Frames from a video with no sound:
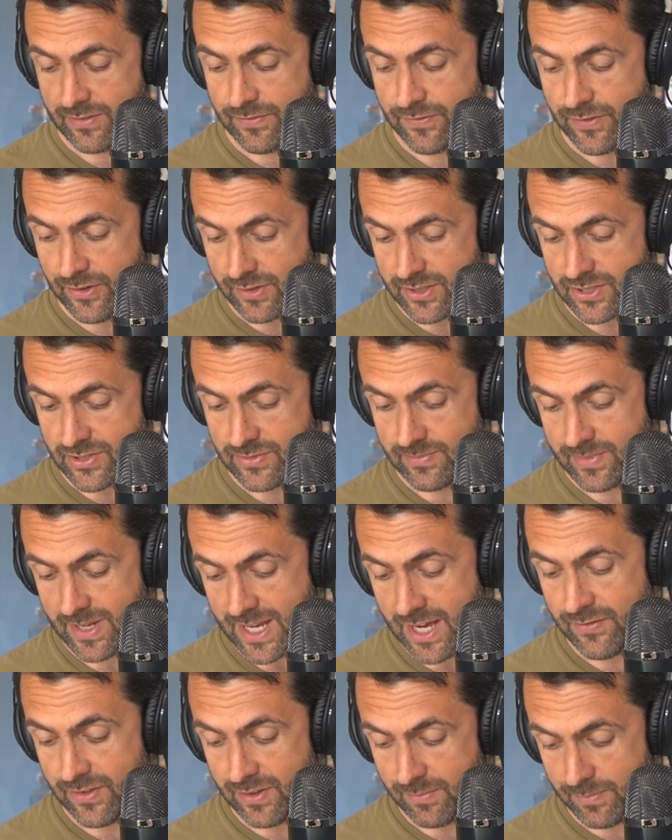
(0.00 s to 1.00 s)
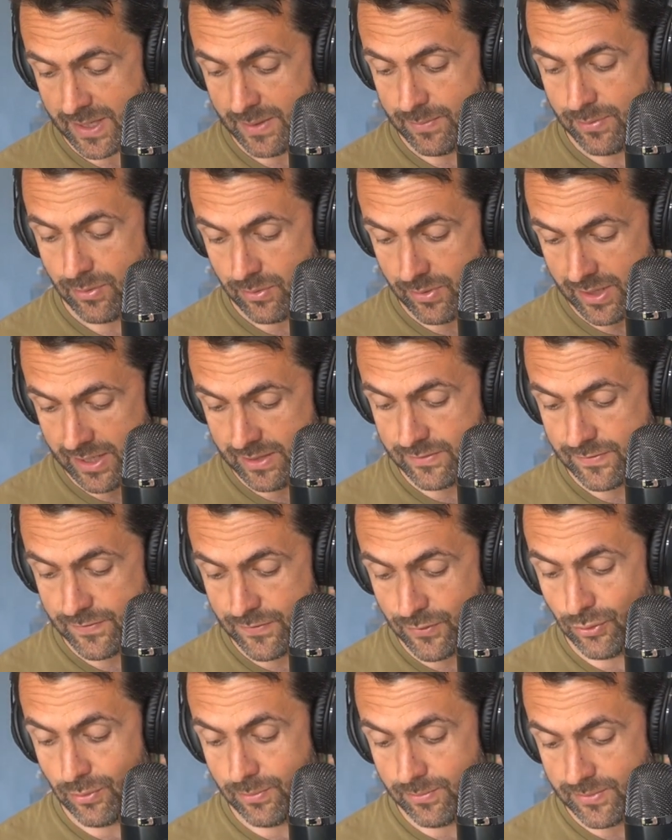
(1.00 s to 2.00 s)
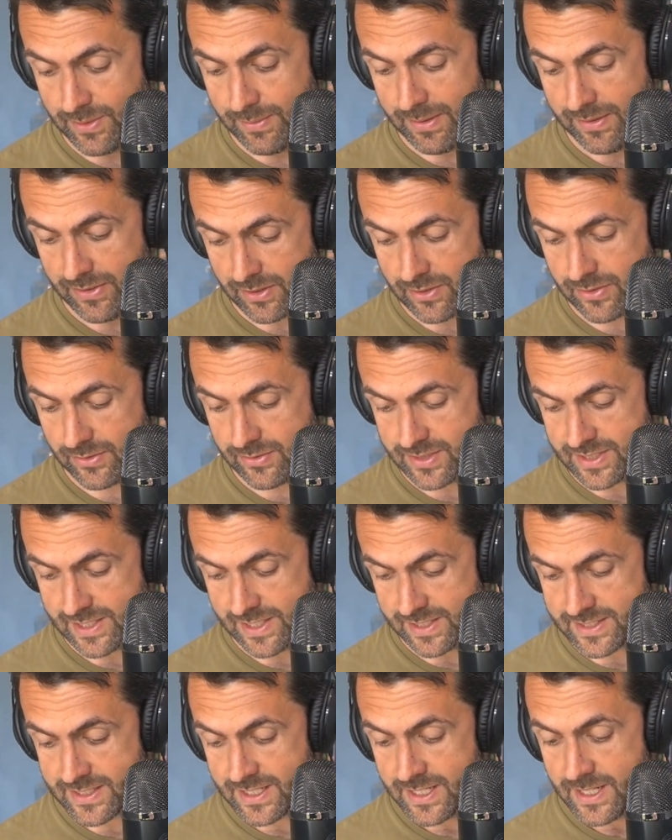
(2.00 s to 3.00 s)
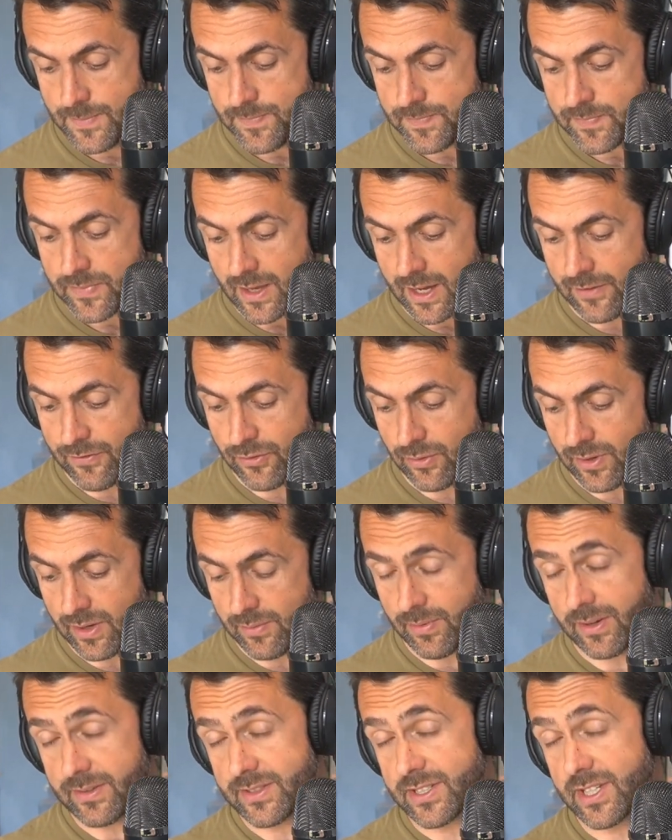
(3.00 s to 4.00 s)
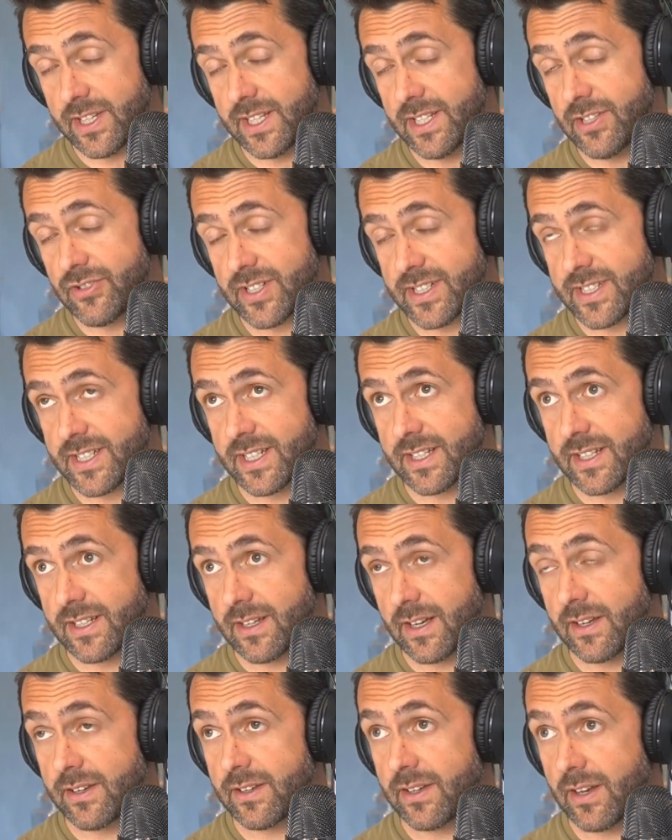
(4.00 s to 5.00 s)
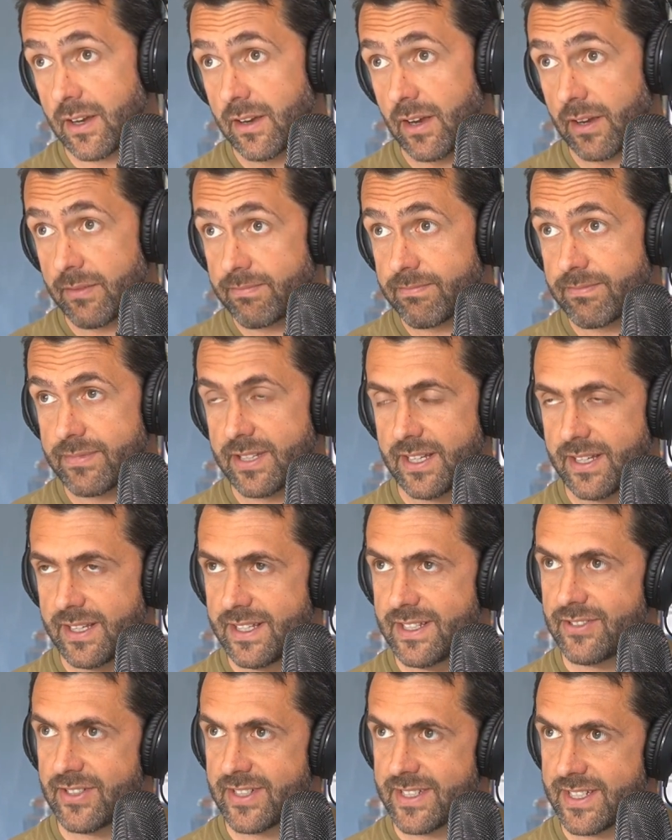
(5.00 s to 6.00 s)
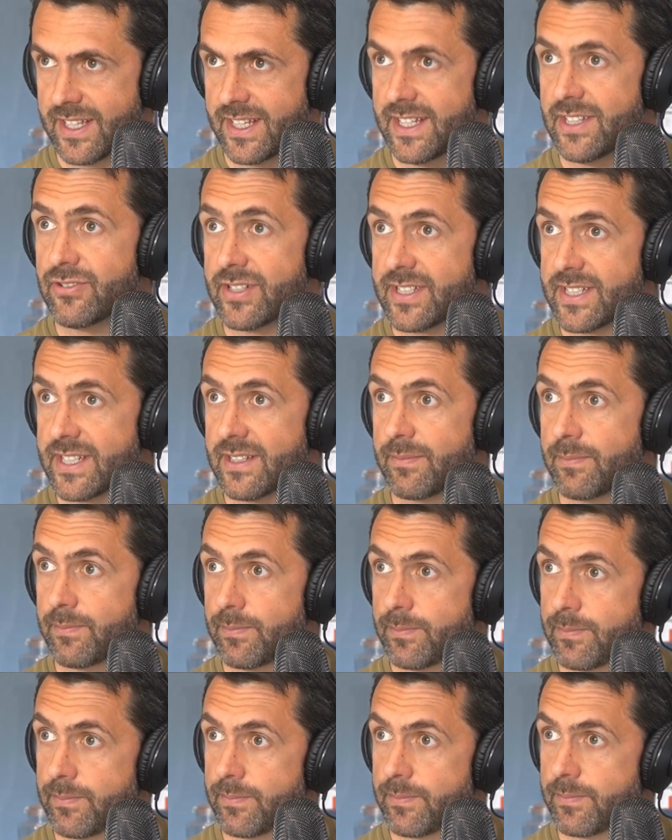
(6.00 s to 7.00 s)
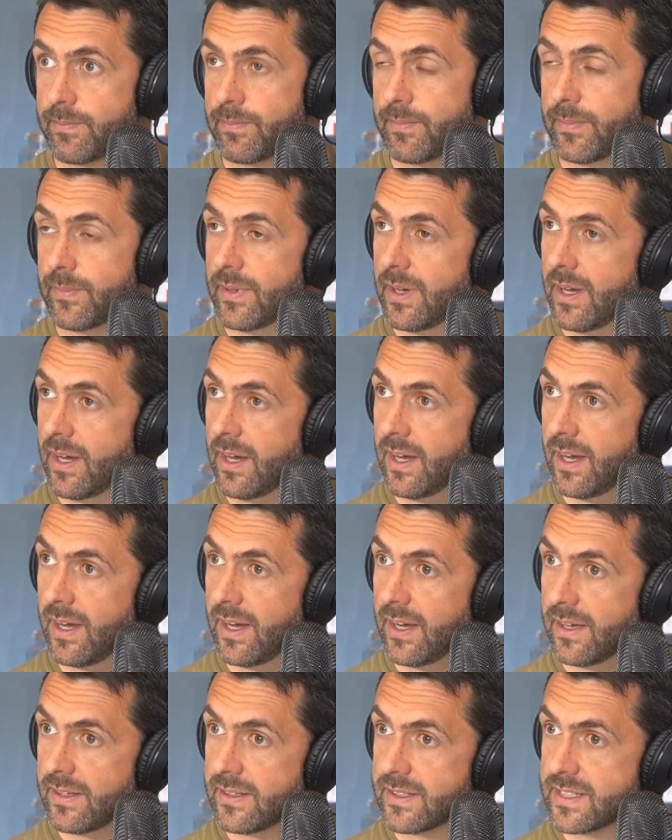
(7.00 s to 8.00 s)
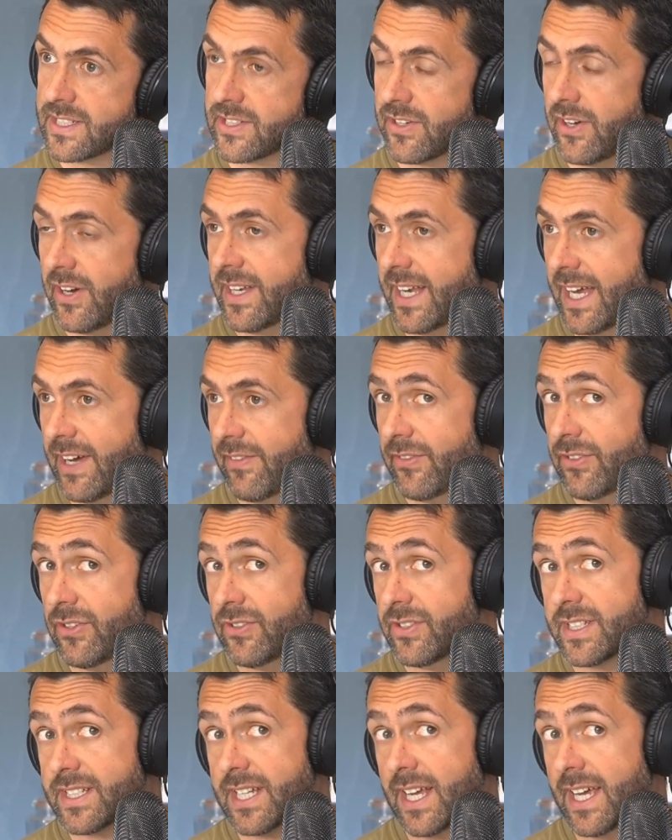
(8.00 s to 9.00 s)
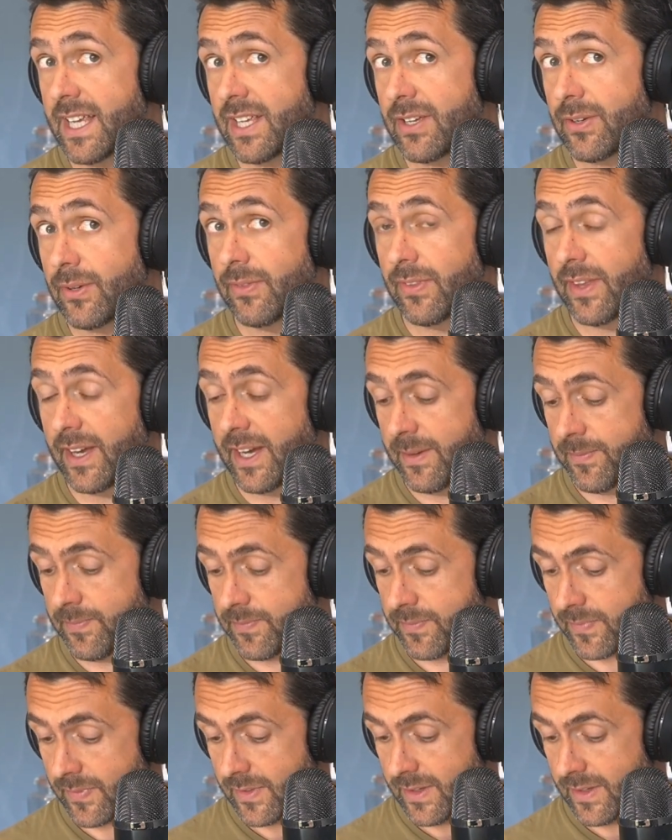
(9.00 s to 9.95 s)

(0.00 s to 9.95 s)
kind of focus on having people informed about the context. I thought it was an interesting, a, a, interesting, interesting side avenue to take on that.